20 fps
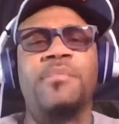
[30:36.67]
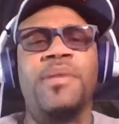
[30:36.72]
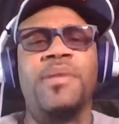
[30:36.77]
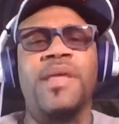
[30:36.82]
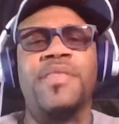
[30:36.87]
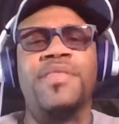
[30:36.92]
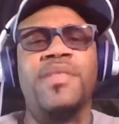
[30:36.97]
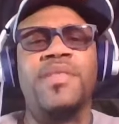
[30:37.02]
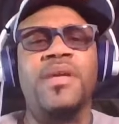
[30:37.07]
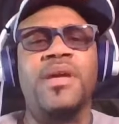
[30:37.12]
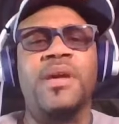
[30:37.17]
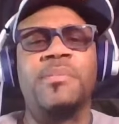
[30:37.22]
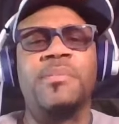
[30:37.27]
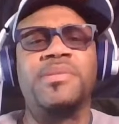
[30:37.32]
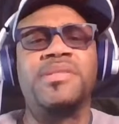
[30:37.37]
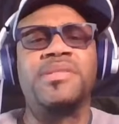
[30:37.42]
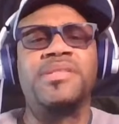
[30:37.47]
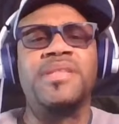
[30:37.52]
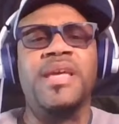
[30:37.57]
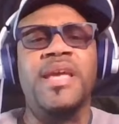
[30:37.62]
but I think I'm
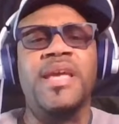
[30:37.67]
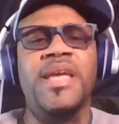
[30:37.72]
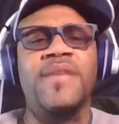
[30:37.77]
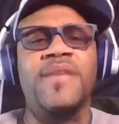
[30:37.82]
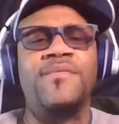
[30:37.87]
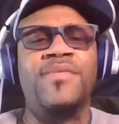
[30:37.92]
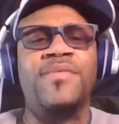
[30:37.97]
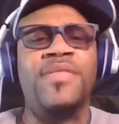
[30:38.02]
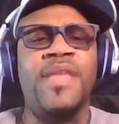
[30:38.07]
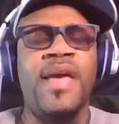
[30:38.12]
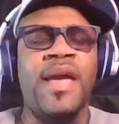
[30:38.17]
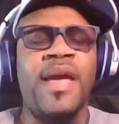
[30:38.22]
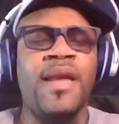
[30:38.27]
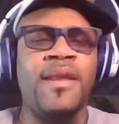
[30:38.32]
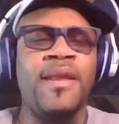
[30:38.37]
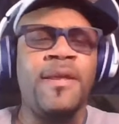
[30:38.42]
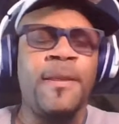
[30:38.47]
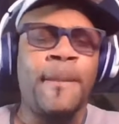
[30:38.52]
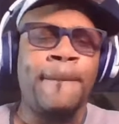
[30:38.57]
gonna save that